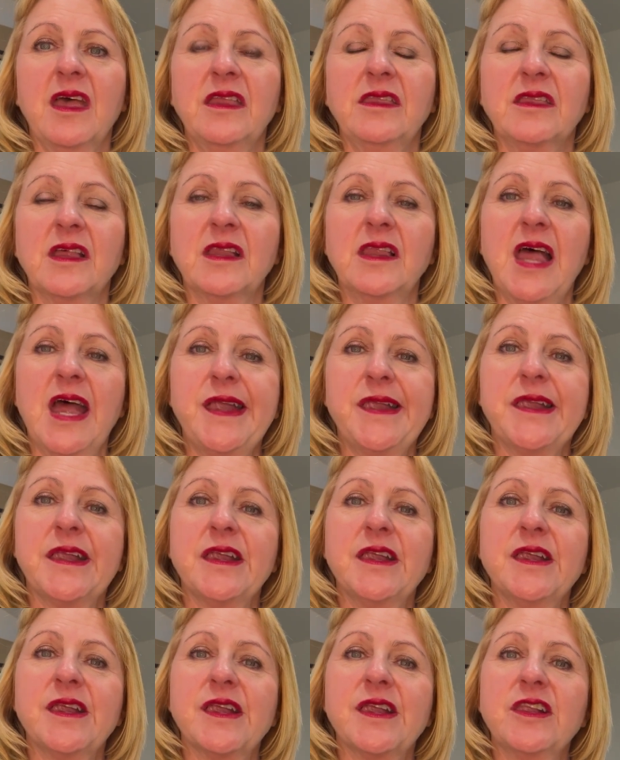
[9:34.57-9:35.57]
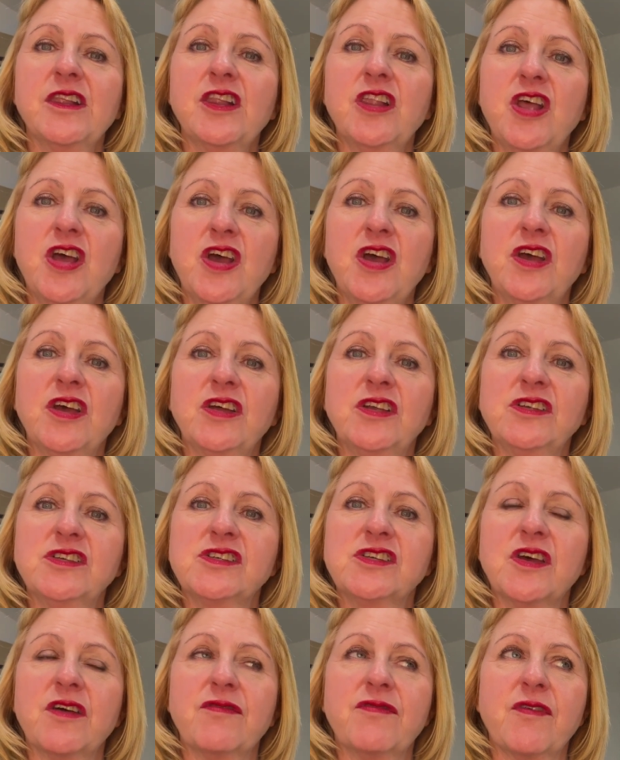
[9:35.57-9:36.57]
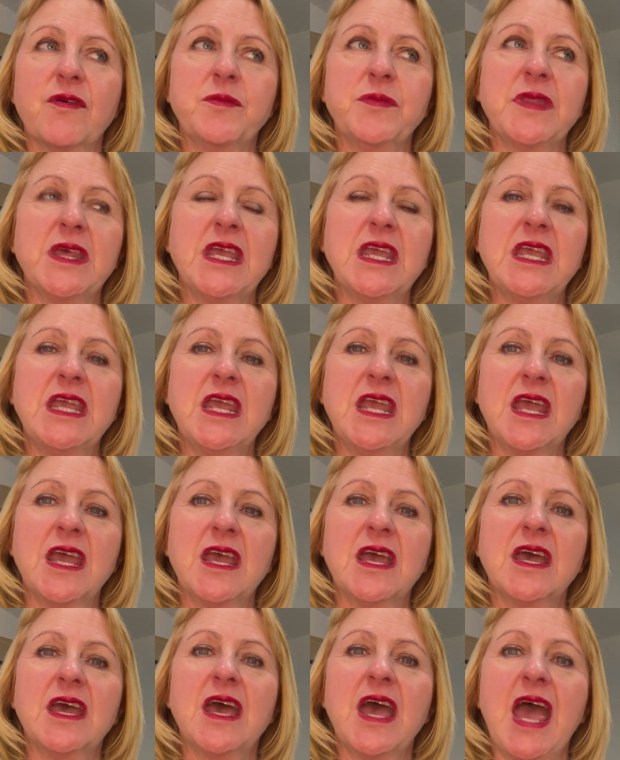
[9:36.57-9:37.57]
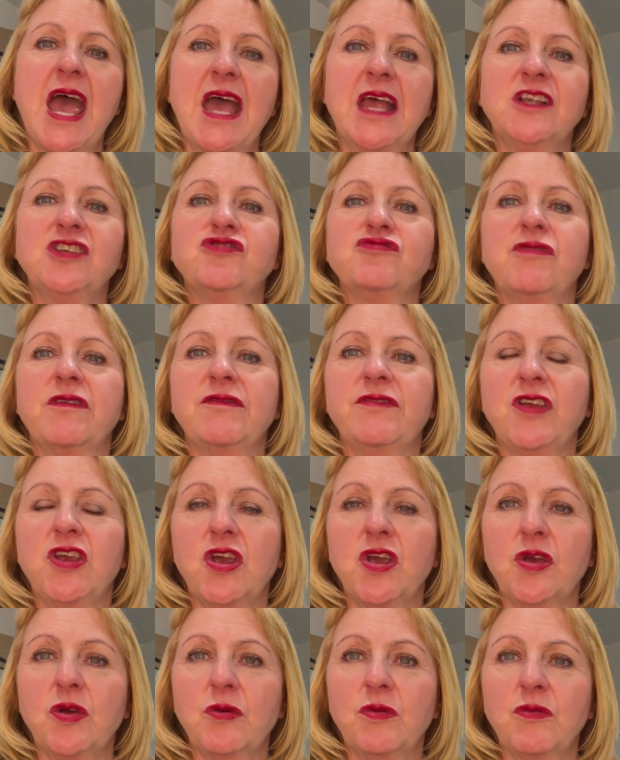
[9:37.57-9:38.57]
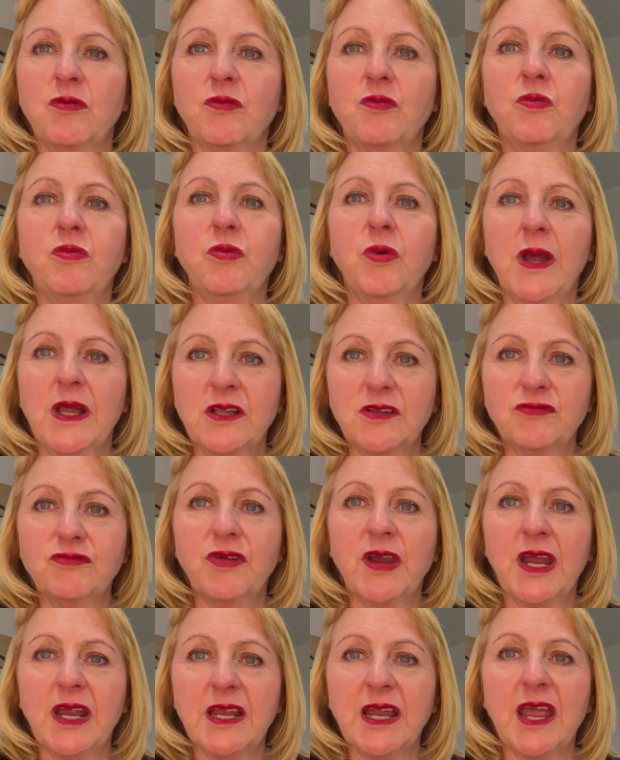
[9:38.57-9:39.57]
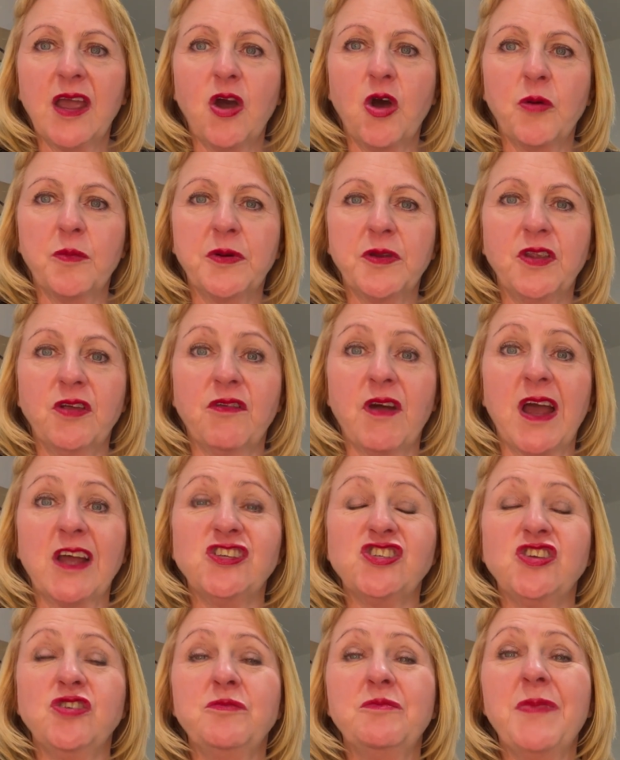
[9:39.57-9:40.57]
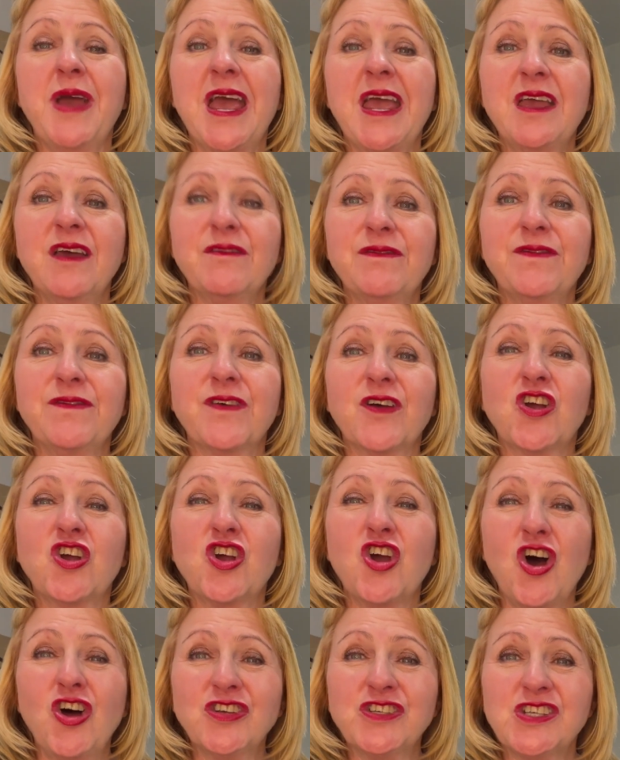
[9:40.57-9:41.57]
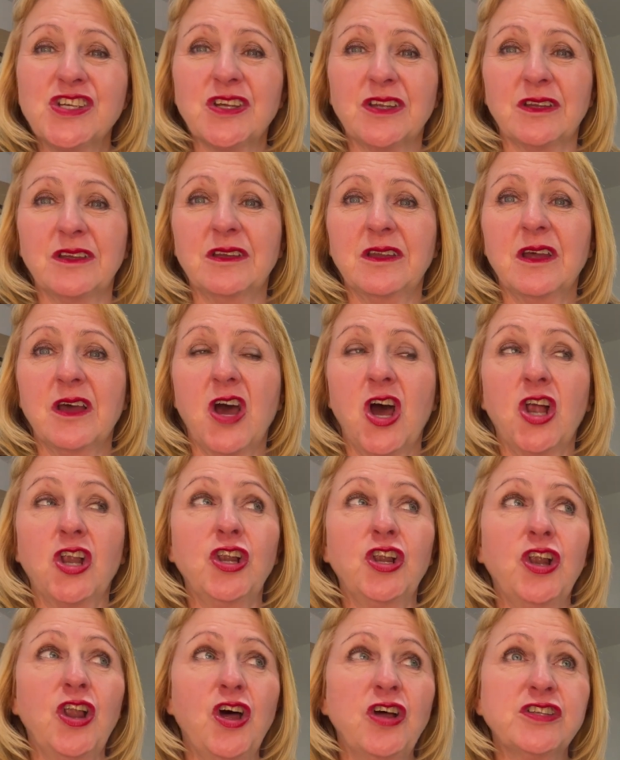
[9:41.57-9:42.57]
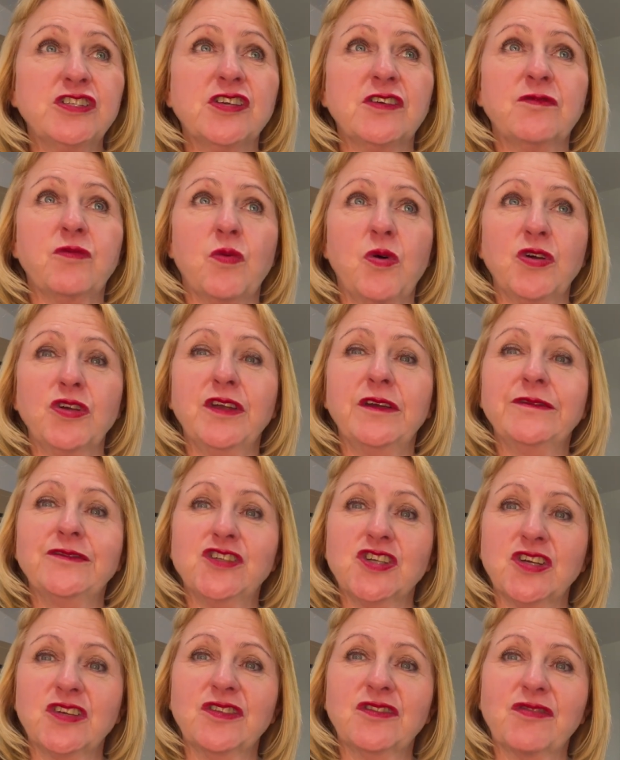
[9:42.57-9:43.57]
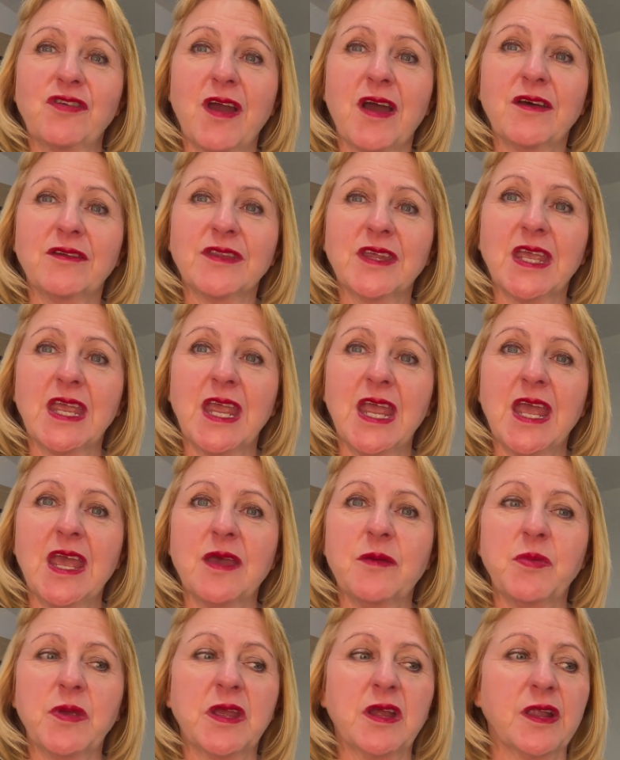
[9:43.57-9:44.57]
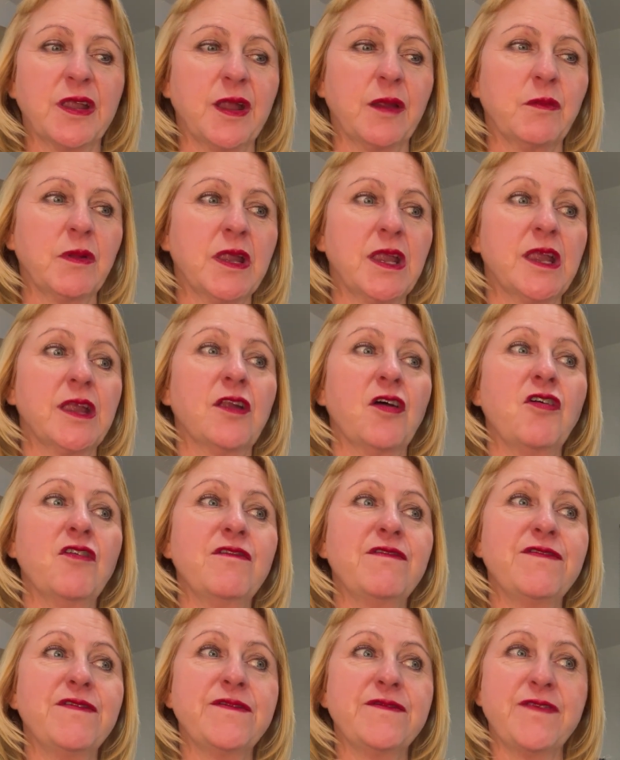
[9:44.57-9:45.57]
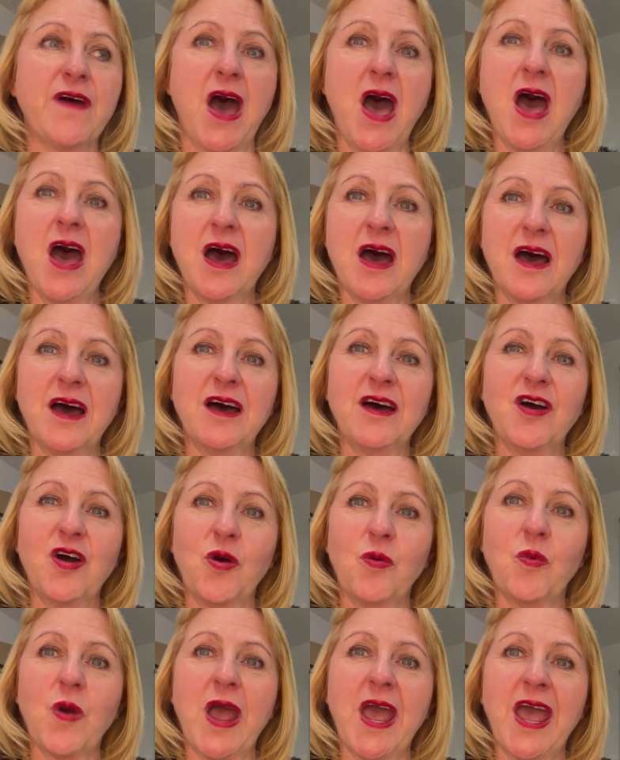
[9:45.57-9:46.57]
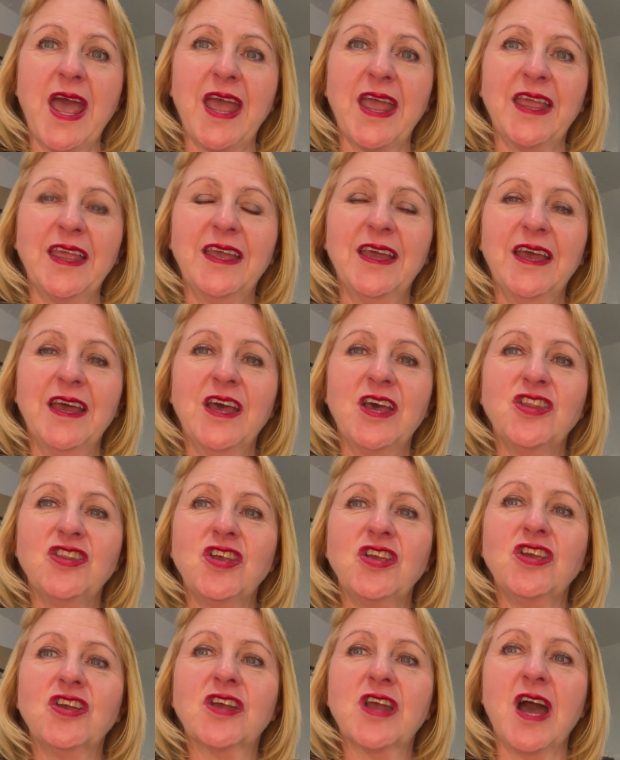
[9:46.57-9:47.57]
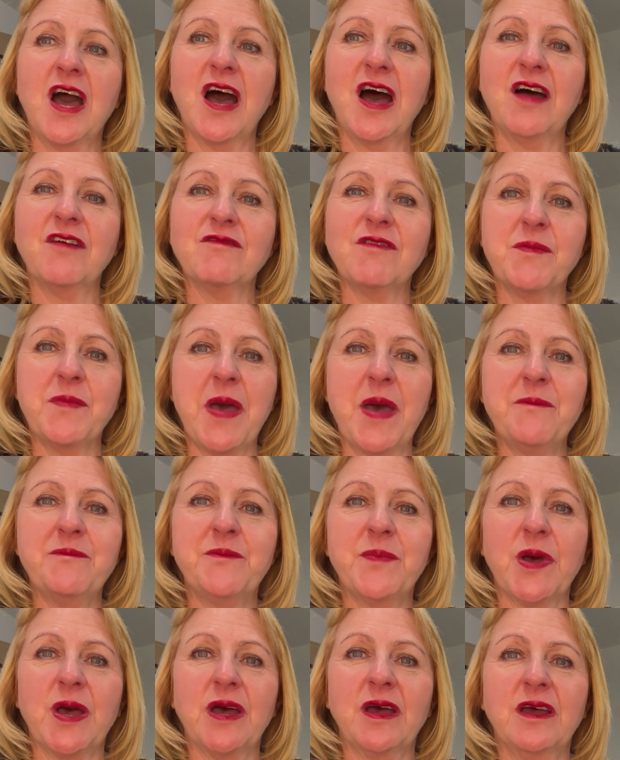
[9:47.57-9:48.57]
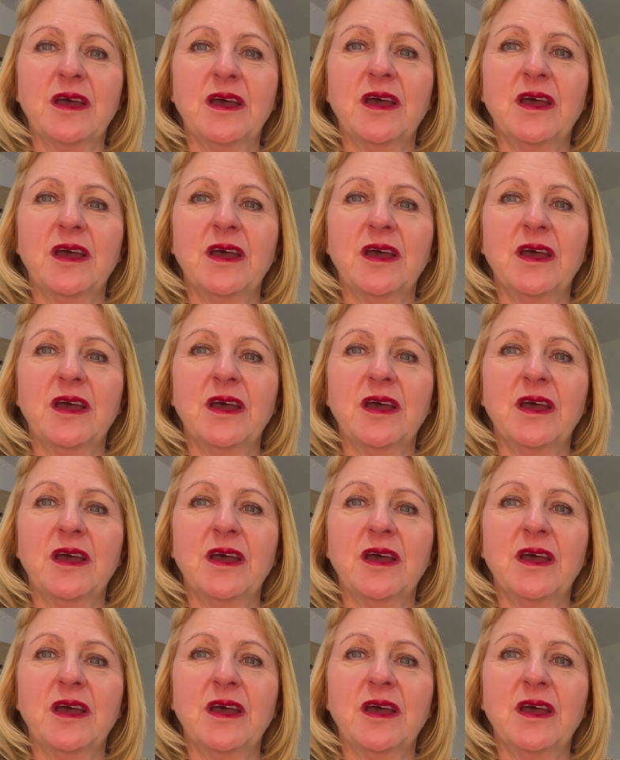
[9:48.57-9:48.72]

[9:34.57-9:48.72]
The lessons learned from the year-end review will really open your eyes. You may have forgotten a lot of what you've done throughout the year because it was so far away that you can't remember.